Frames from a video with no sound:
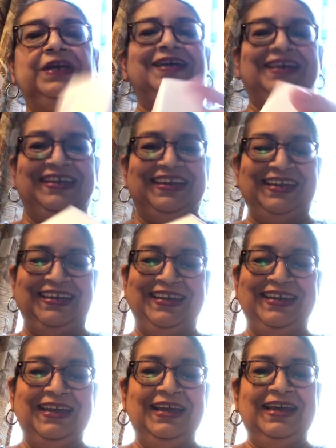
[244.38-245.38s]
uh,
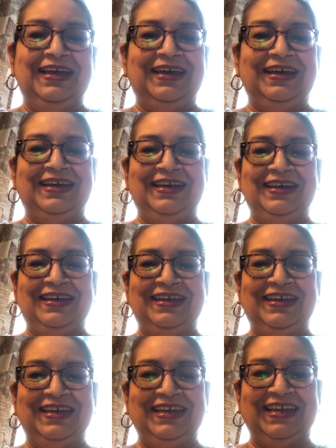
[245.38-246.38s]

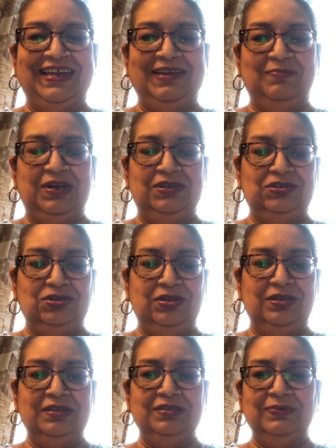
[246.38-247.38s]
and I'm going to show you
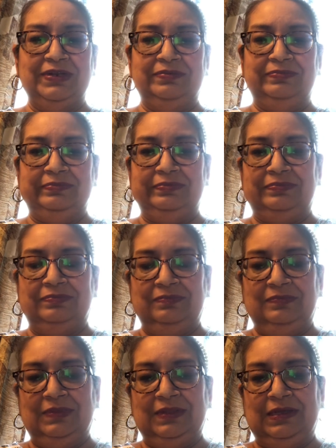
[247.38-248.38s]
this one.
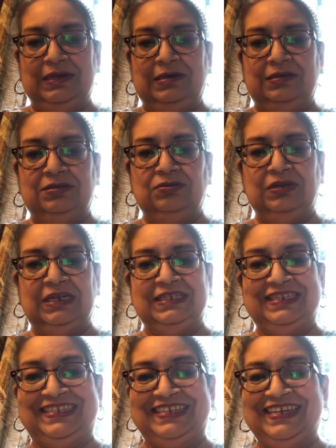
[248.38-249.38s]
So
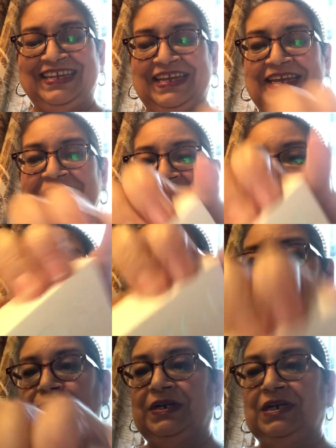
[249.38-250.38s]
let's see.
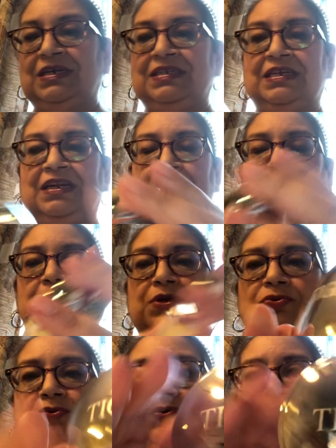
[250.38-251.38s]
This one is in a
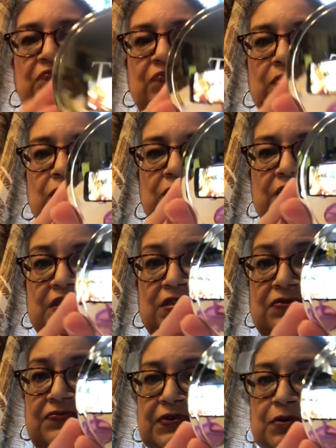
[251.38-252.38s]
beautiful
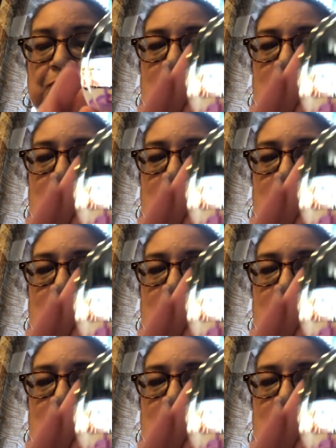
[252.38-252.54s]
silver